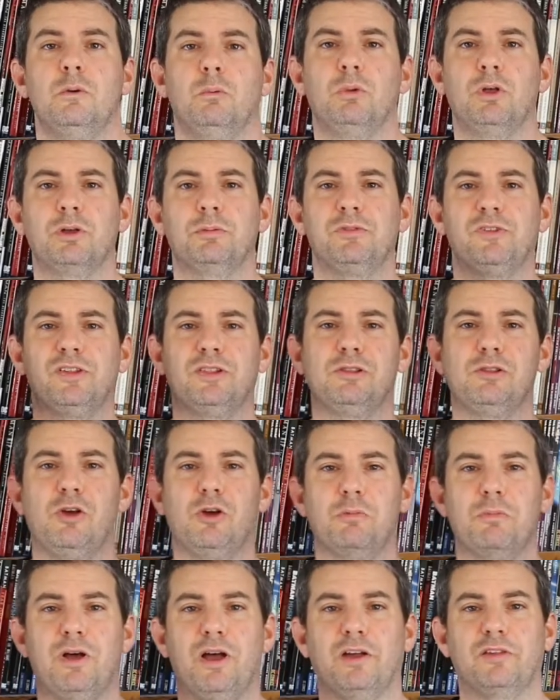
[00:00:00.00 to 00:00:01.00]
Welcome to the
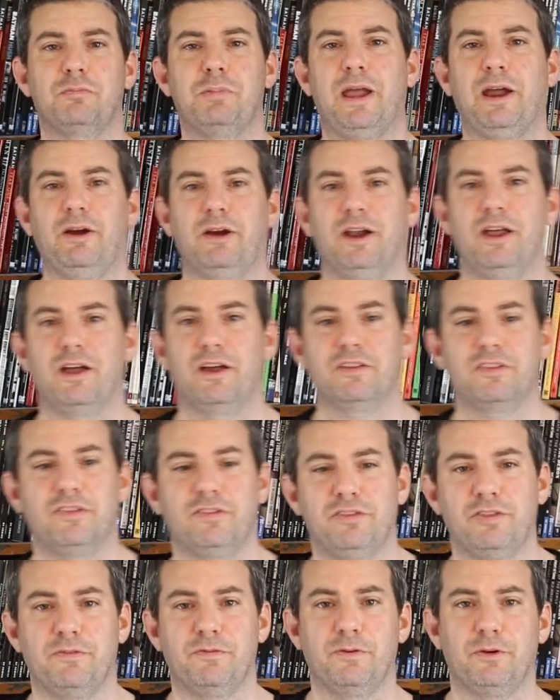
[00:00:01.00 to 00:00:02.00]
LongBox Paradox. This
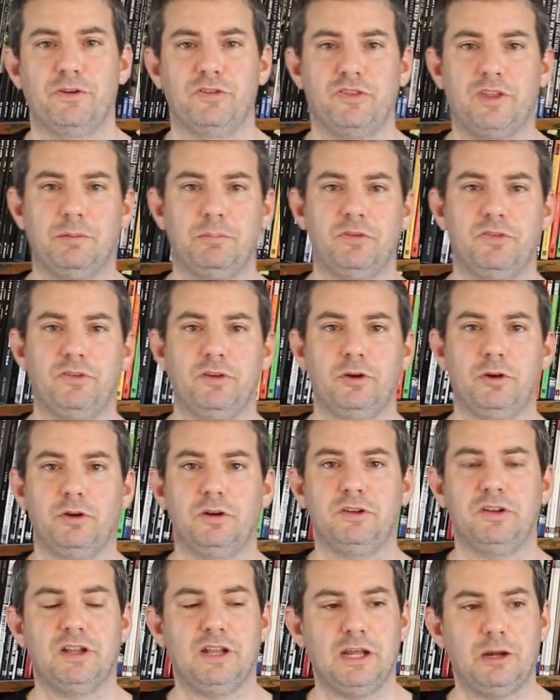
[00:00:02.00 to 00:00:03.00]
is the first
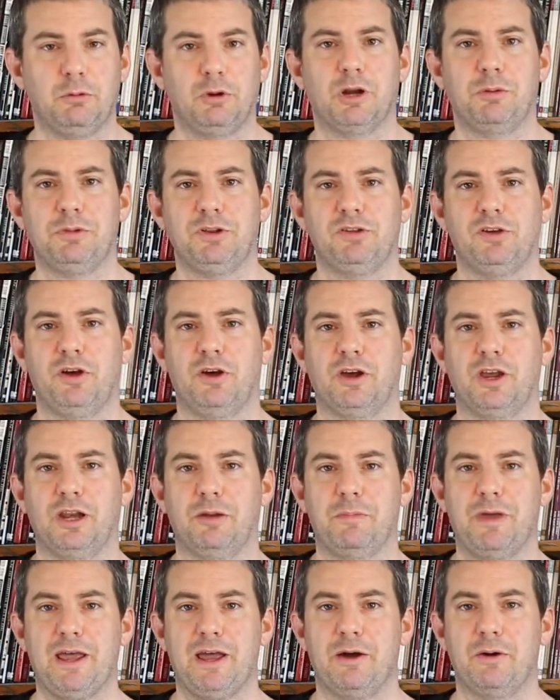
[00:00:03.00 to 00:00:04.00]
episode. Today we're going to be talking
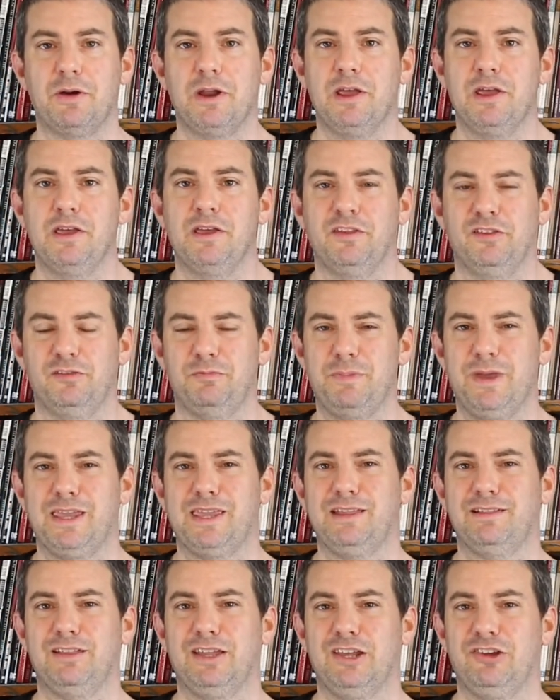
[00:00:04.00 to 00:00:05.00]
about
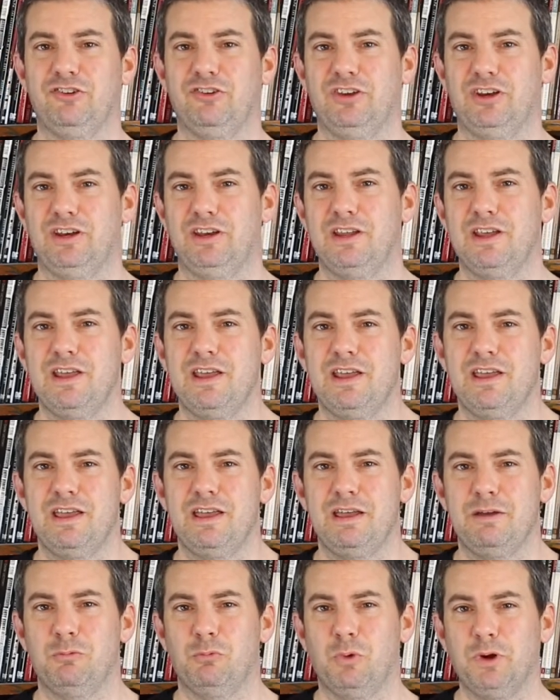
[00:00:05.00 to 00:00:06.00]
speculation.
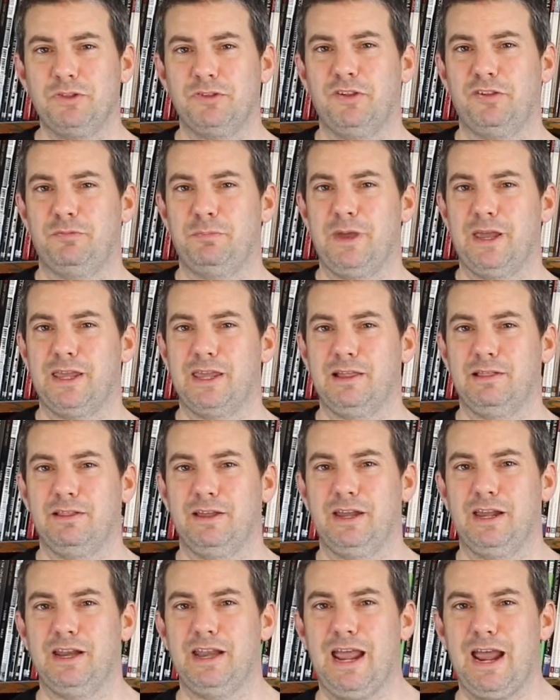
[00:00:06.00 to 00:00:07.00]
What to
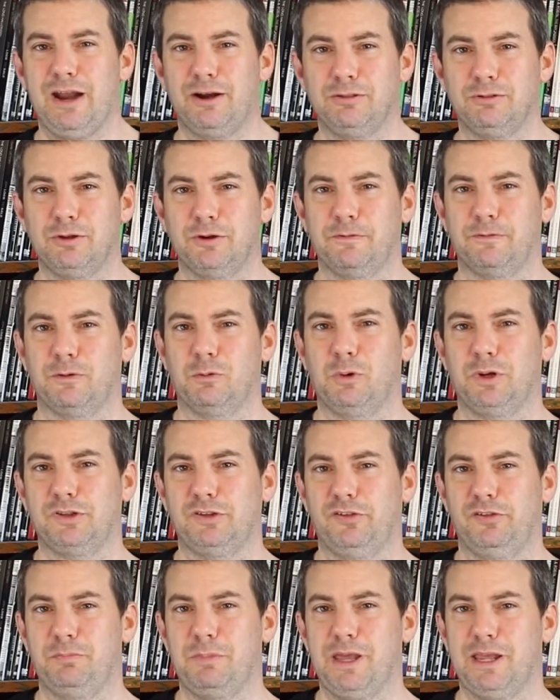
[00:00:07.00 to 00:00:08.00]
speculate, how to look for what
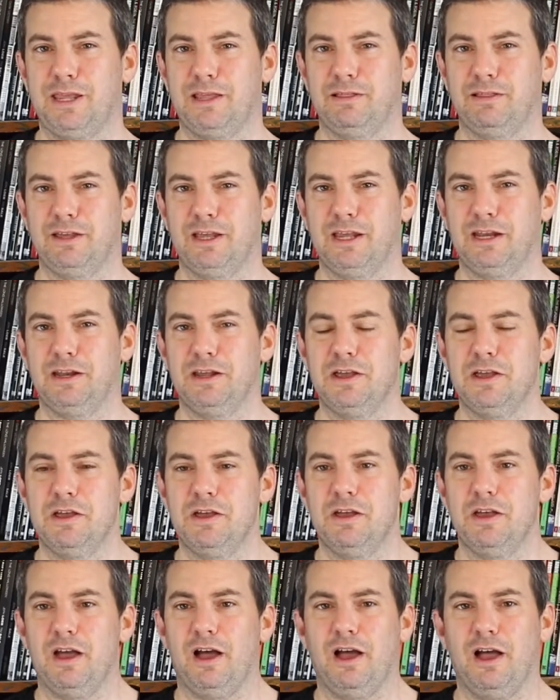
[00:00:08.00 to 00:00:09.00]
to speculate,
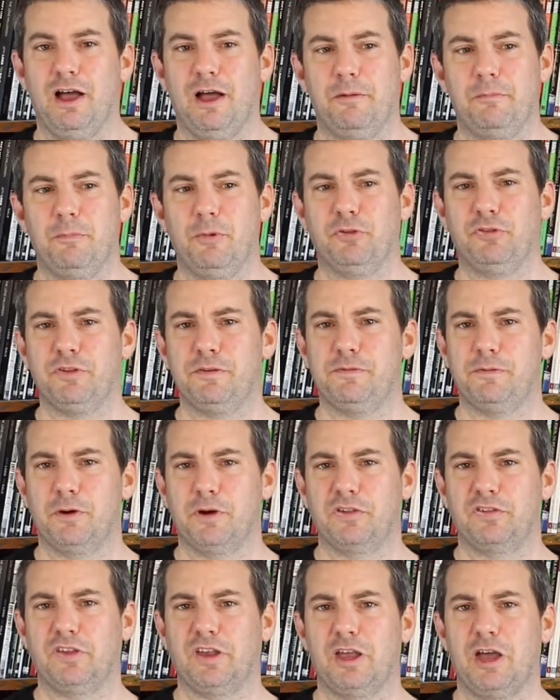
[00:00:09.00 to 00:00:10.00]
mostly
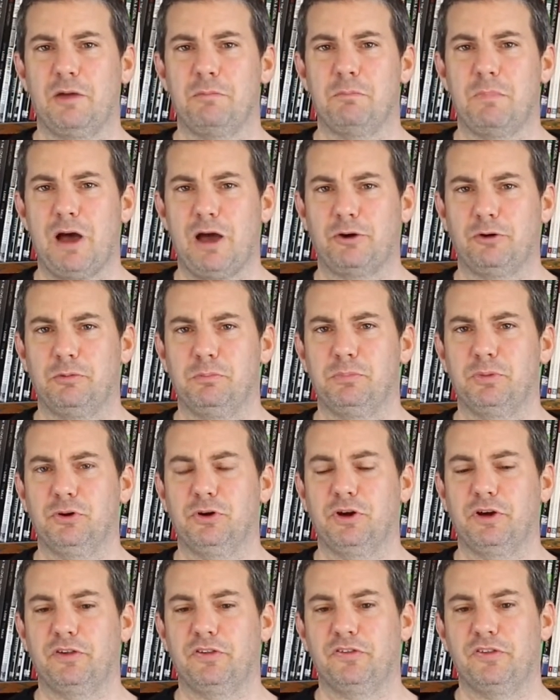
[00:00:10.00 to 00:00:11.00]
focusing on modern
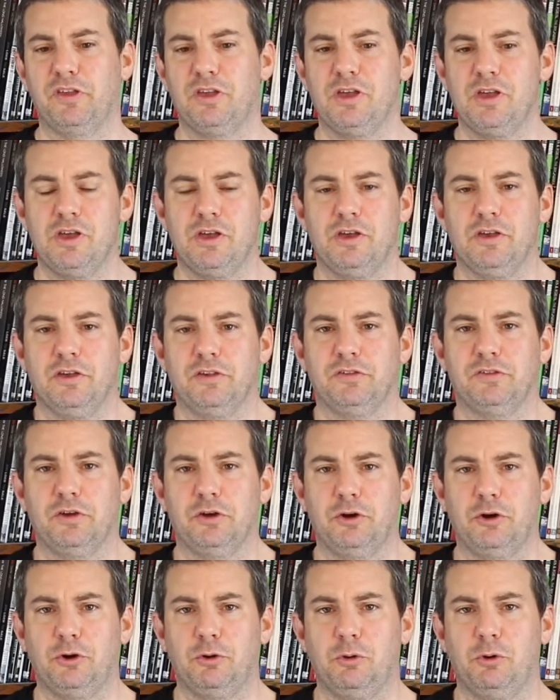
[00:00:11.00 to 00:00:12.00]
books.
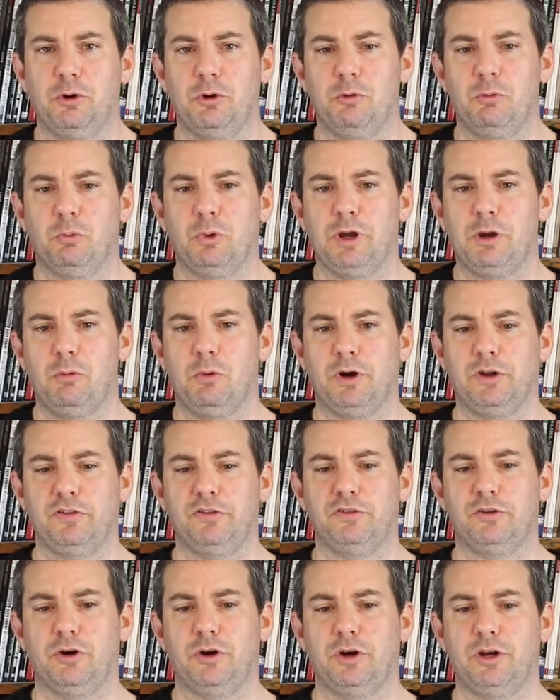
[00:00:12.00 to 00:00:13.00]
So where you want to
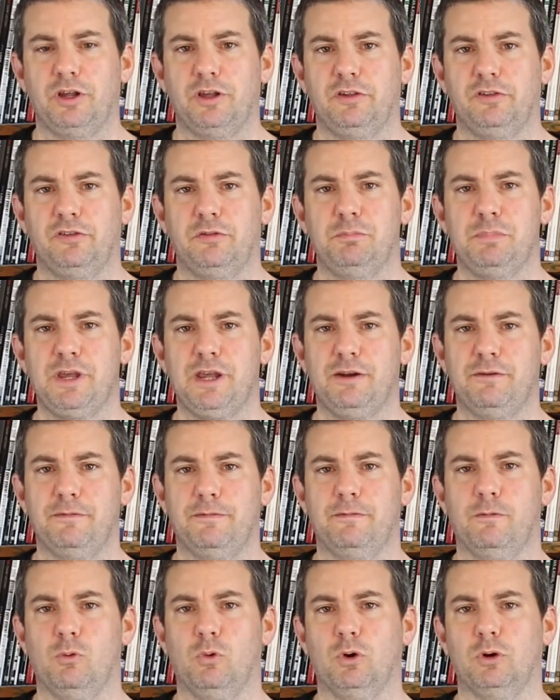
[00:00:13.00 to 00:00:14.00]
start is be
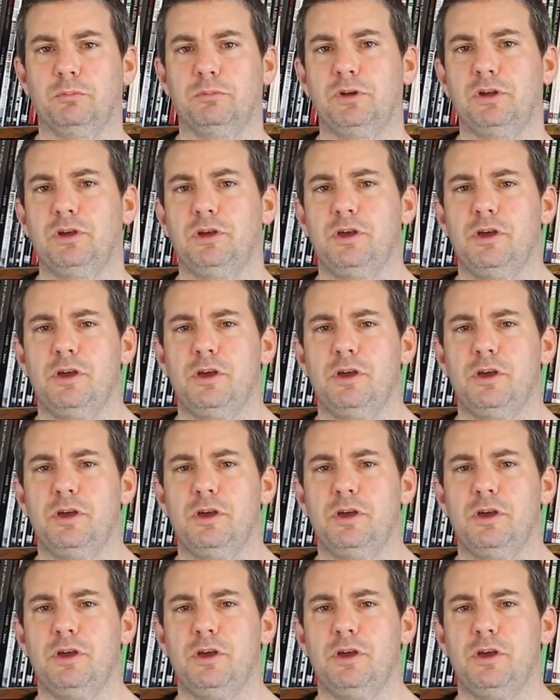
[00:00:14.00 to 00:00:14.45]
informed.